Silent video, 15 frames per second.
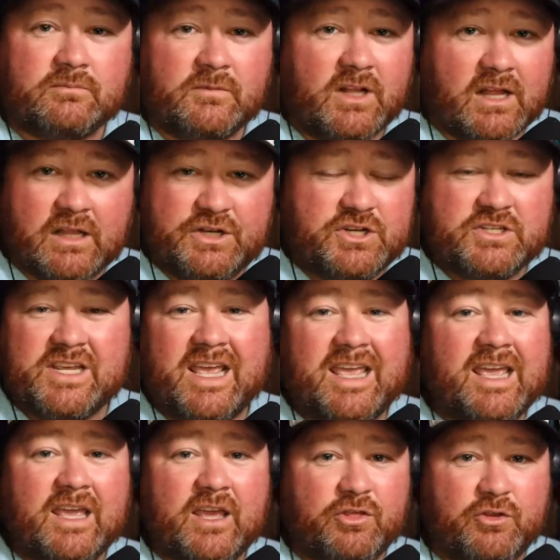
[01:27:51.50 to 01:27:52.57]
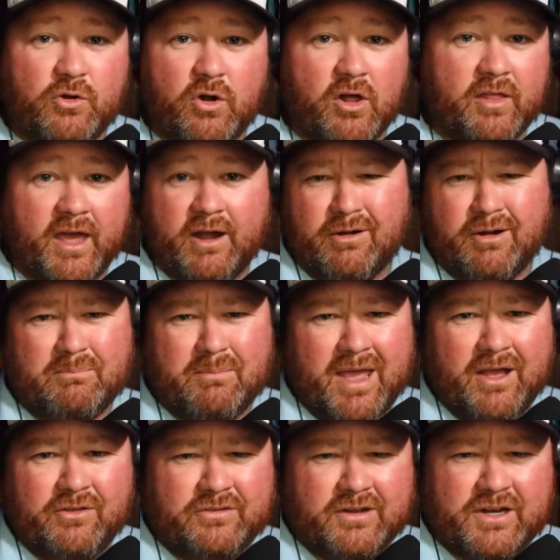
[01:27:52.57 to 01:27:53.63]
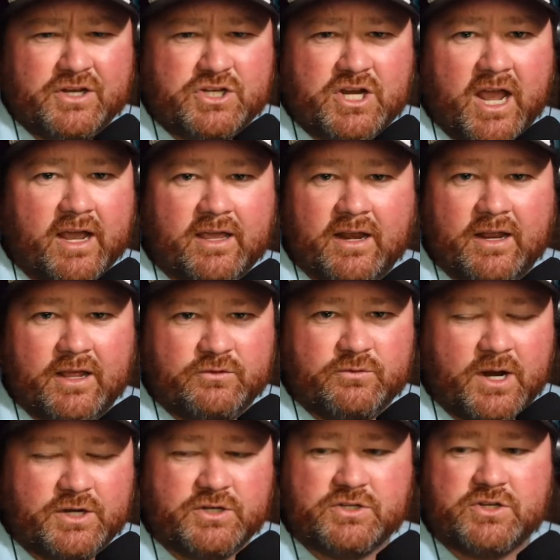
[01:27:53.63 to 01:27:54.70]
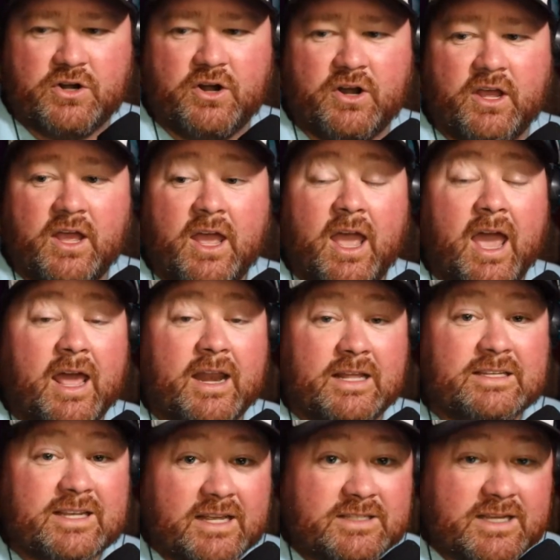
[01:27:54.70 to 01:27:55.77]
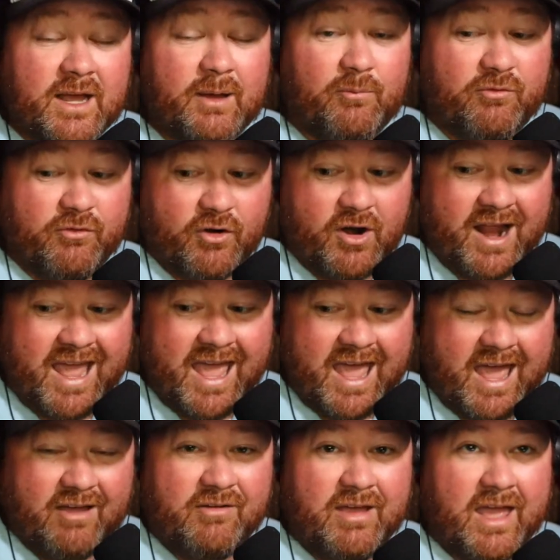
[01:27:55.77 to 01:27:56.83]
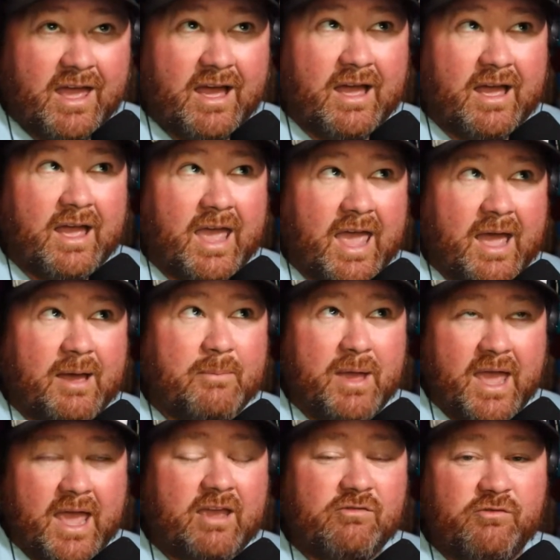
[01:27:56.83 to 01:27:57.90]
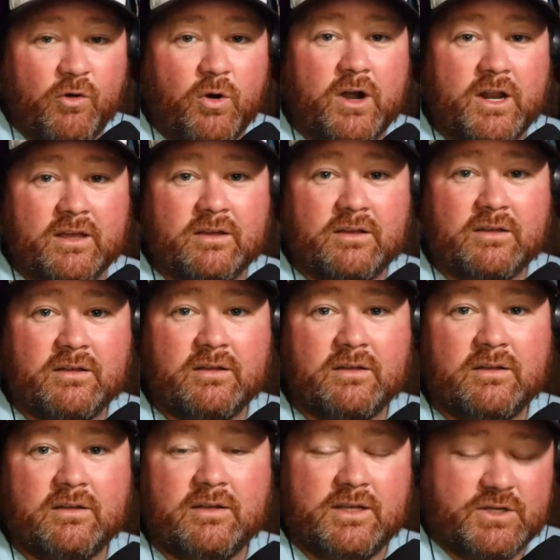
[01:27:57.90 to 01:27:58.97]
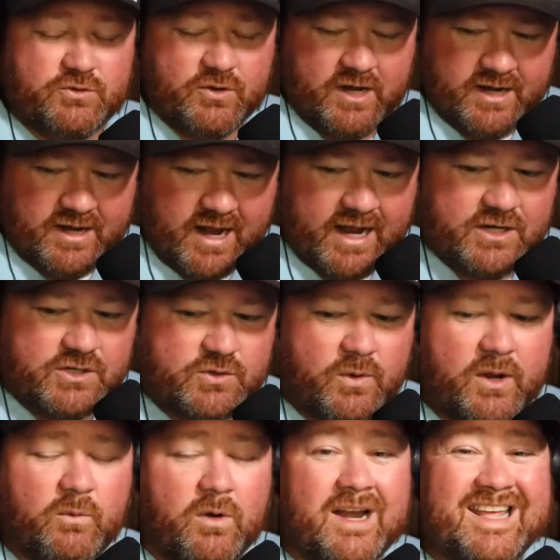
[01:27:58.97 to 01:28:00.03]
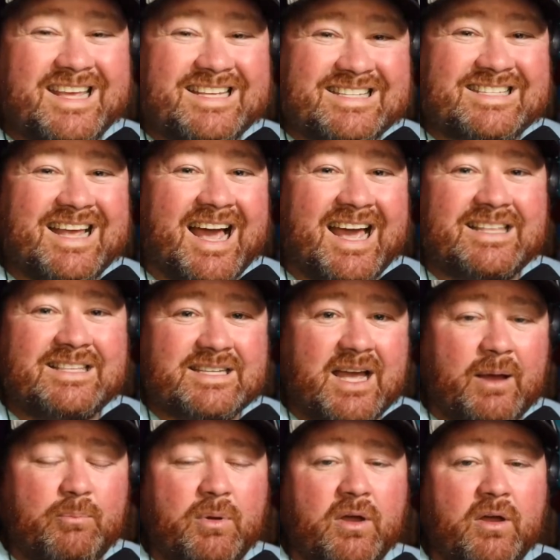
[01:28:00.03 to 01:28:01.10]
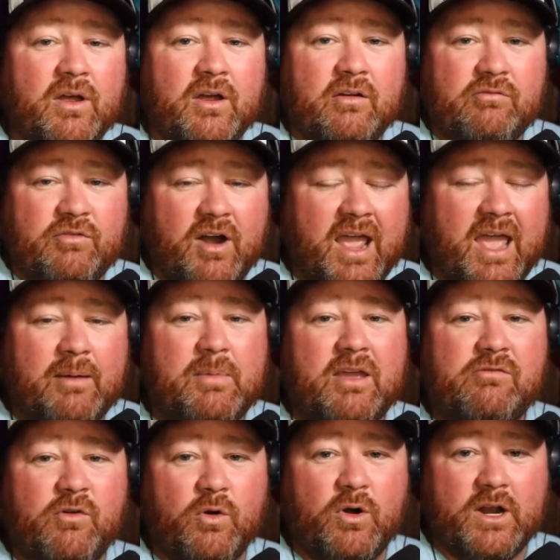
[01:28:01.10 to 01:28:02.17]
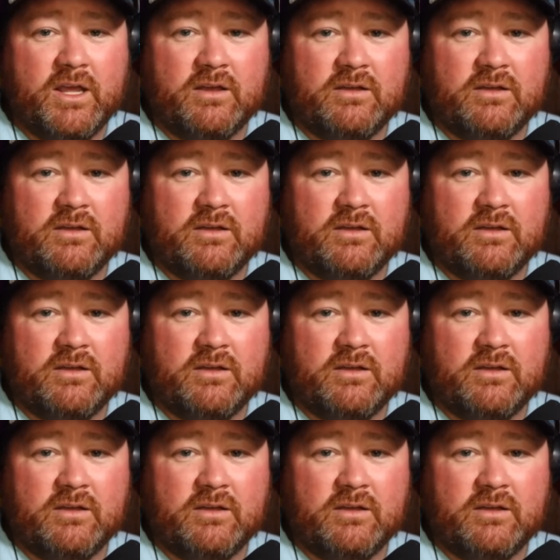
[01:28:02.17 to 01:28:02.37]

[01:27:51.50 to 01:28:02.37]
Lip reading: let's just say he can get through all that, or he mails in a check and gets registered, and he signs up for MA40. He's rated 921. He signs up for MA40.